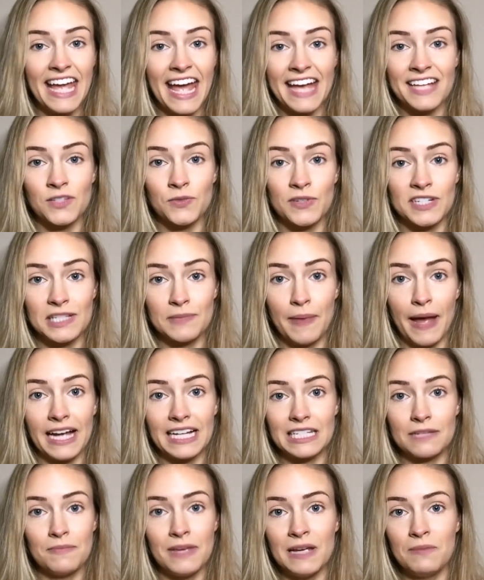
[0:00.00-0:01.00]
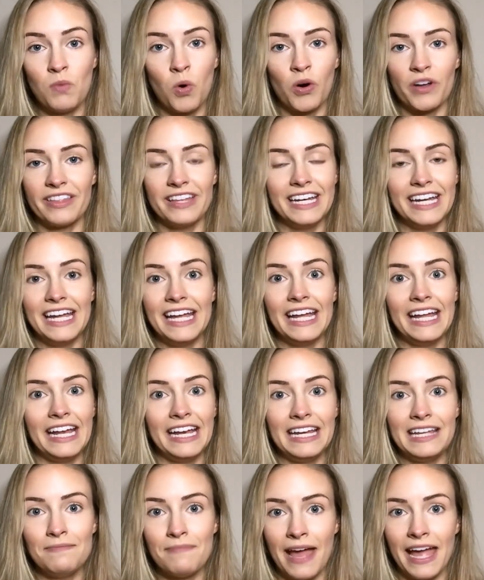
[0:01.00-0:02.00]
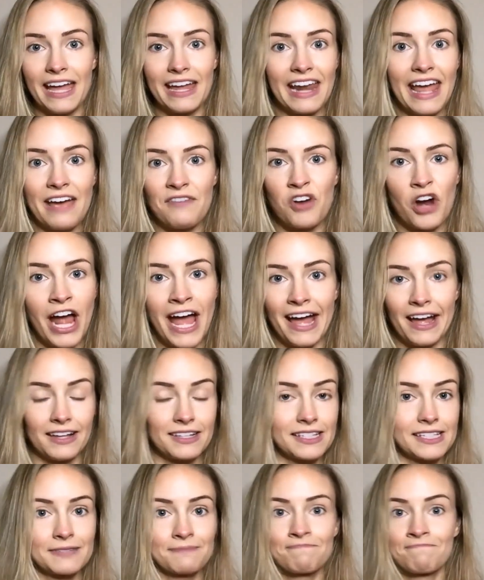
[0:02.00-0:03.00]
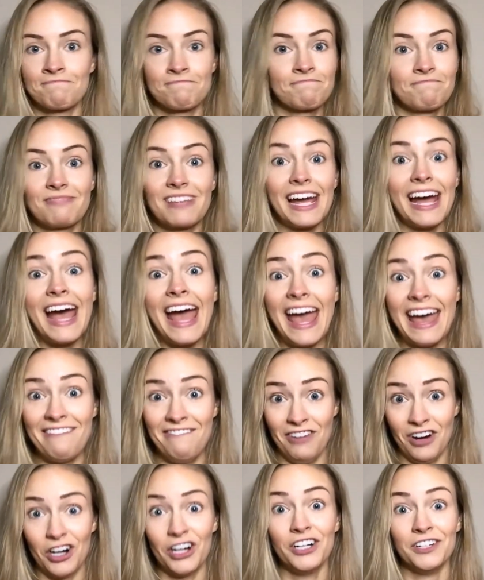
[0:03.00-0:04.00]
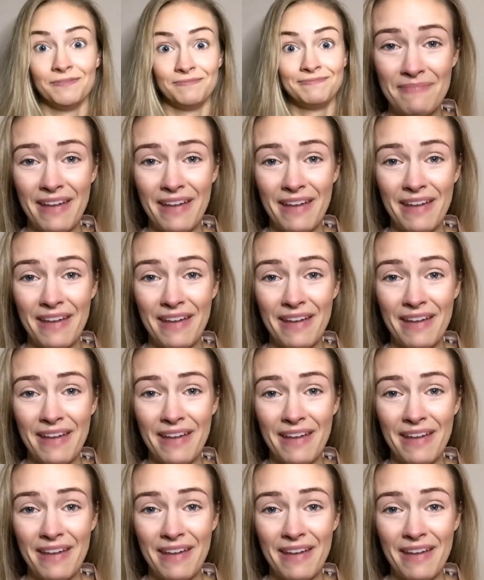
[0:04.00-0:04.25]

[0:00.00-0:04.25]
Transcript: He has respect to me more than any man ever has. Ever.